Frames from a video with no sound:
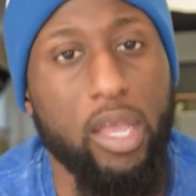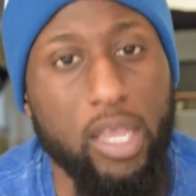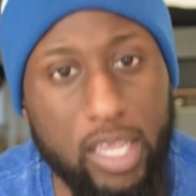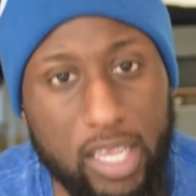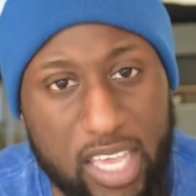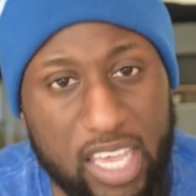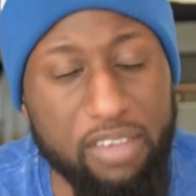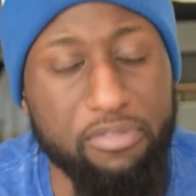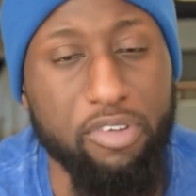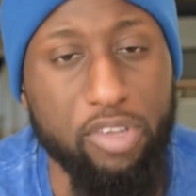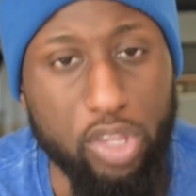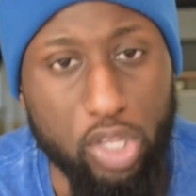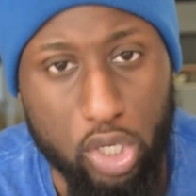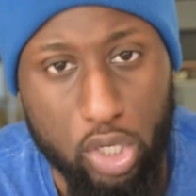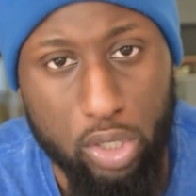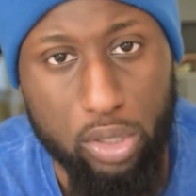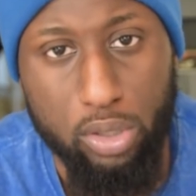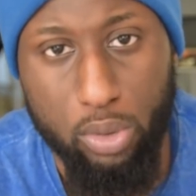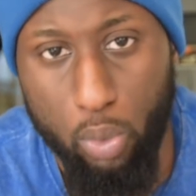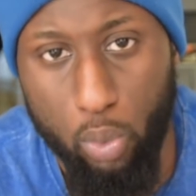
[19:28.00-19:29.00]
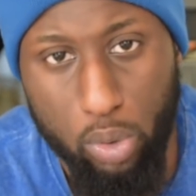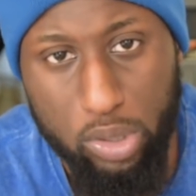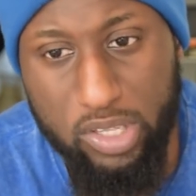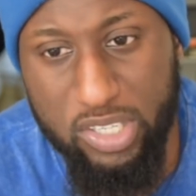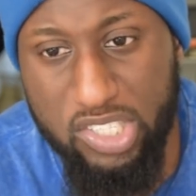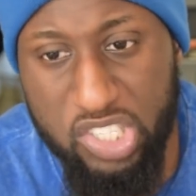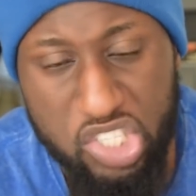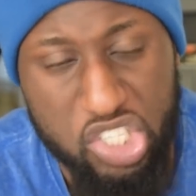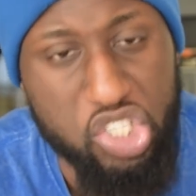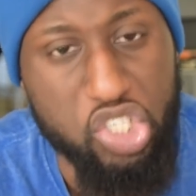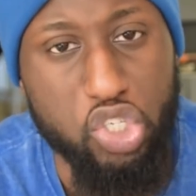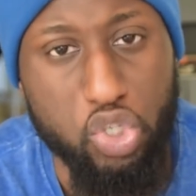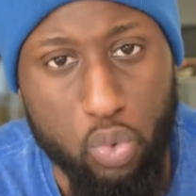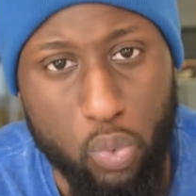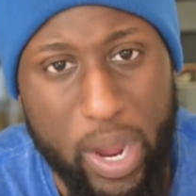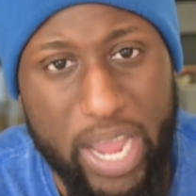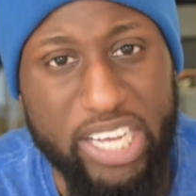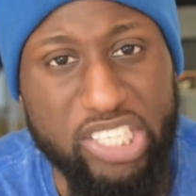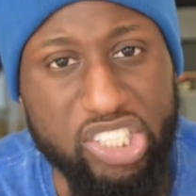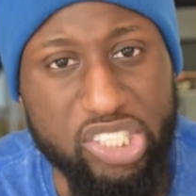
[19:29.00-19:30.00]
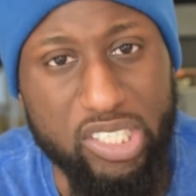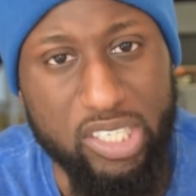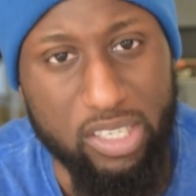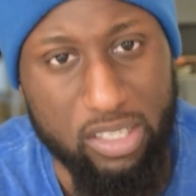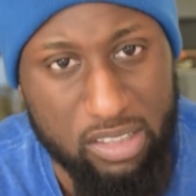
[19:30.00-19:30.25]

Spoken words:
Given the situation,